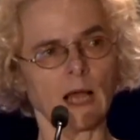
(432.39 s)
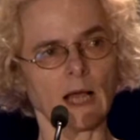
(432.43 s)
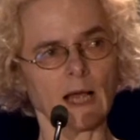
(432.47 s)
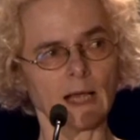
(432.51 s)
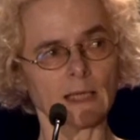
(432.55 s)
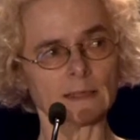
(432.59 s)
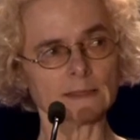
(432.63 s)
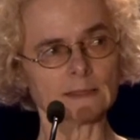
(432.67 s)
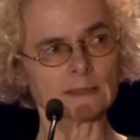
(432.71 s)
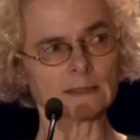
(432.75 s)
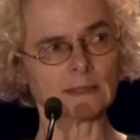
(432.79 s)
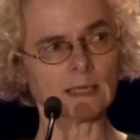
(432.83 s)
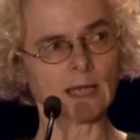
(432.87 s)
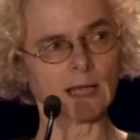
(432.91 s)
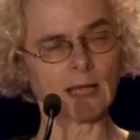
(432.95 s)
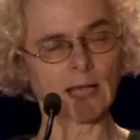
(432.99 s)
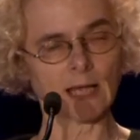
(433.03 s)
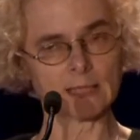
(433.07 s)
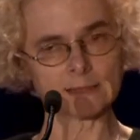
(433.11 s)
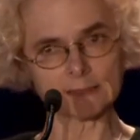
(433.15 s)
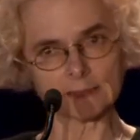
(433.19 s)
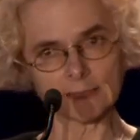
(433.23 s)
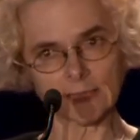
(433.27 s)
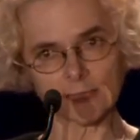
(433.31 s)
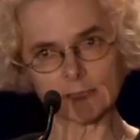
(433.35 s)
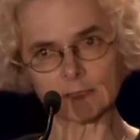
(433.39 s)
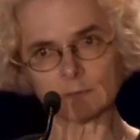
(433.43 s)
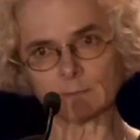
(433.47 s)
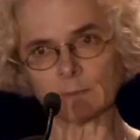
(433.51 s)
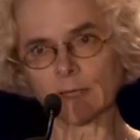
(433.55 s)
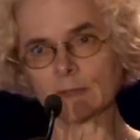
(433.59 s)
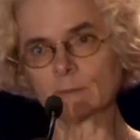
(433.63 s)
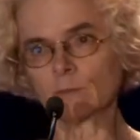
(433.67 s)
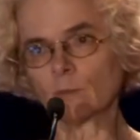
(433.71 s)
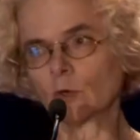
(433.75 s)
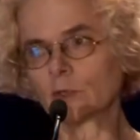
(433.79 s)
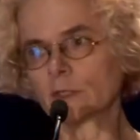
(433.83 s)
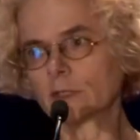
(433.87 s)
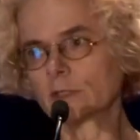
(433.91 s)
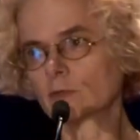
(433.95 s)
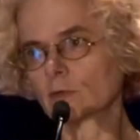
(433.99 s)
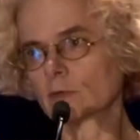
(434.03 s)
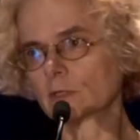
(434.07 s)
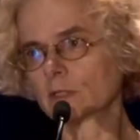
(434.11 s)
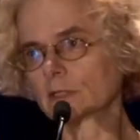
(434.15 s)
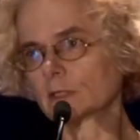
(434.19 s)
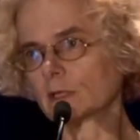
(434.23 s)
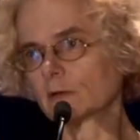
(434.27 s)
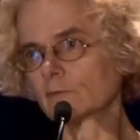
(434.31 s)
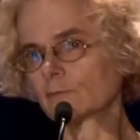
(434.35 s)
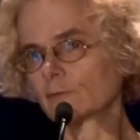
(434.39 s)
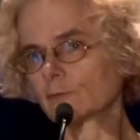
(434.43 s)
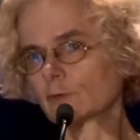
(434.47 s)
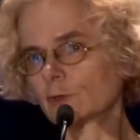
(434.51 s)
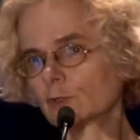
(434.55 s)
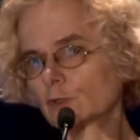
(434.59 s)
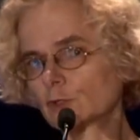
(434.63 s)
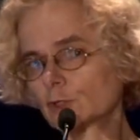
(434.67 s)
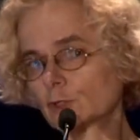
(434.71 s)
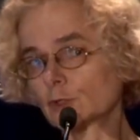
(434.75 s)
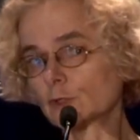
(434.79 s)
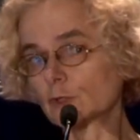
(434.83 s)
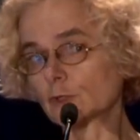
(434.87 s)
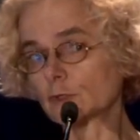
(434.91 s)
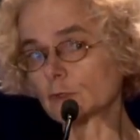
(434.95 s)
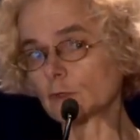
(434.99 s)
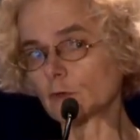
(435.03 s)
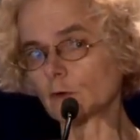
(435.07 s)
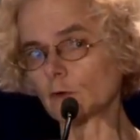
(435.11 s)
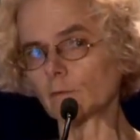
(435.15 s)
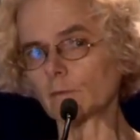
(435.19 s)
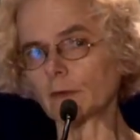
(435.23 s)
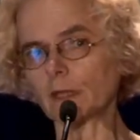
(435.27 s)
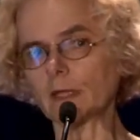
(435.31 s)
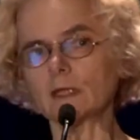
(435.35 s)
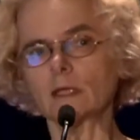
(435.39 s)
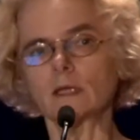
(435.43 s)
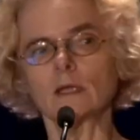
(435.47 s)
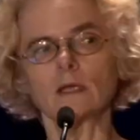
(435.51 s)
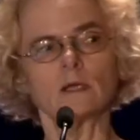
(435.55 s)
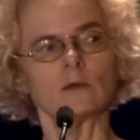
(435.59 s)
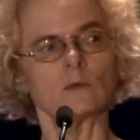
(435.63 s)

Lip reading: as assessed by Monitoring the Future survey,